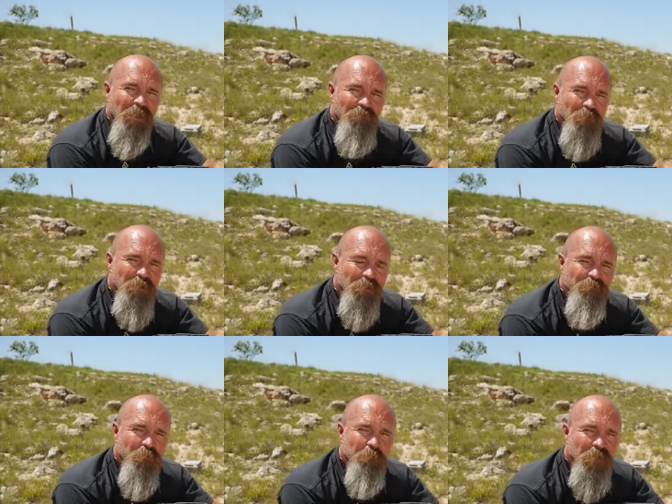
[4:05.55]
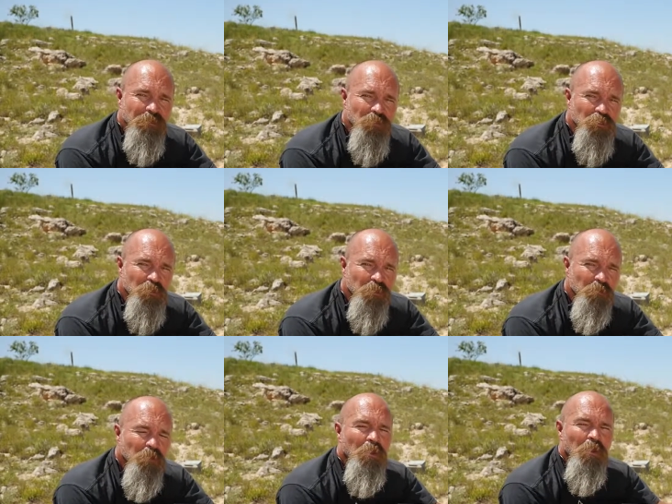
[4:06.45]
if you're looking for a place to
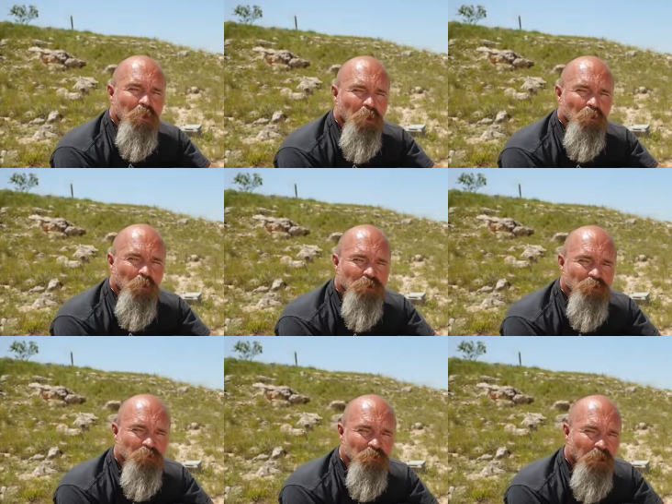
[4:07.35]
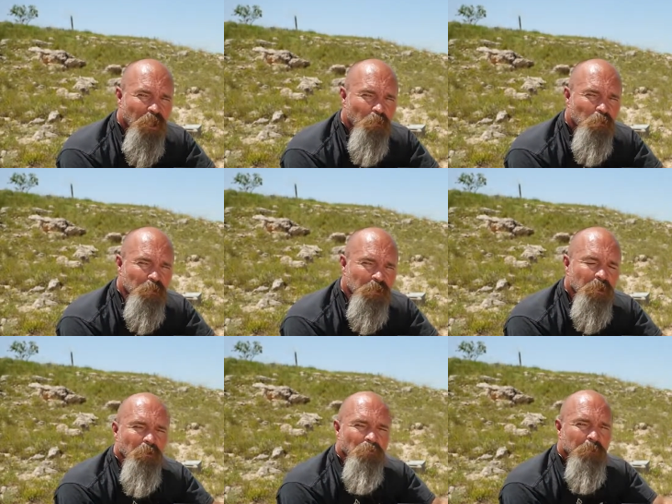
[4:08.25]
shoot, go to wheretoshoot.org.
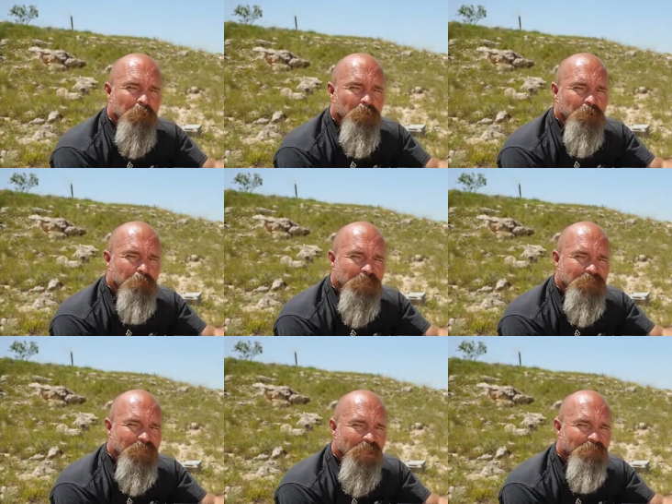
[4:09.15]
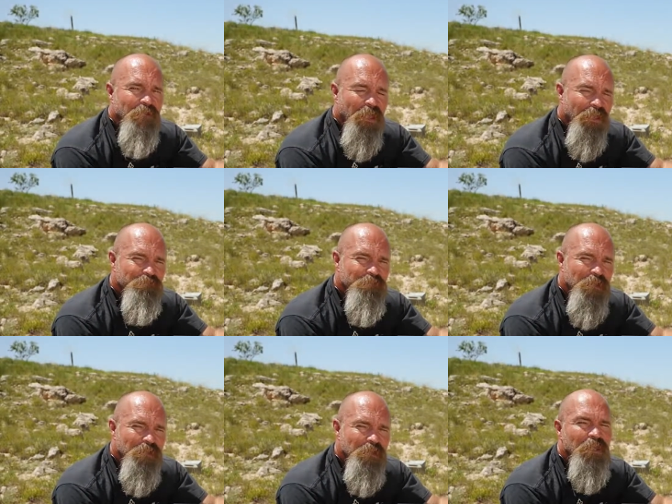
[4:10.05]
Remember, be safe, have
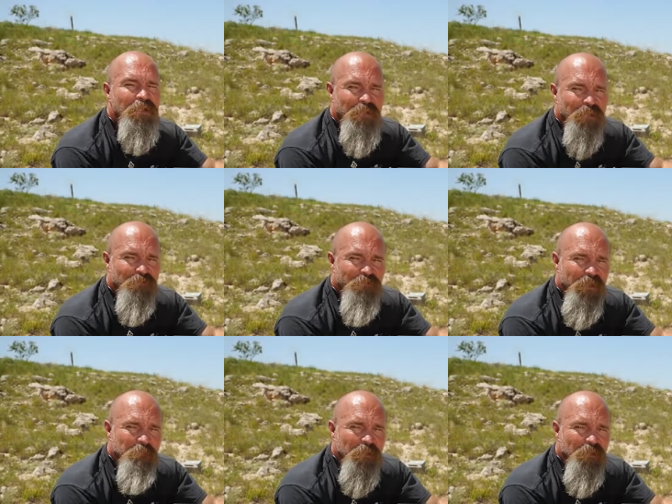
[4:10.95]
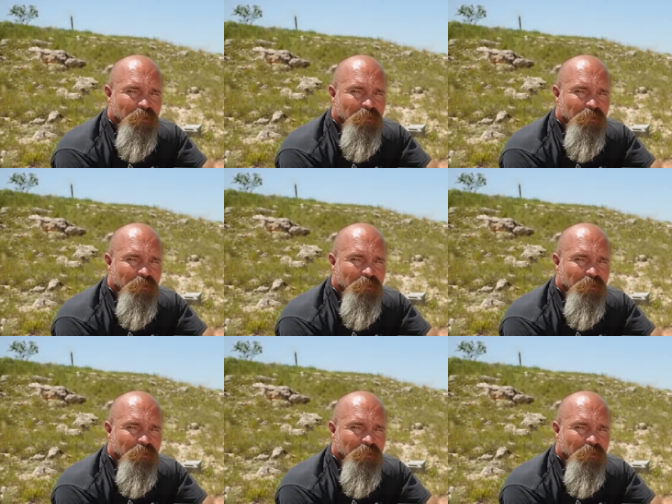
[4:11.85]
fun, take the family.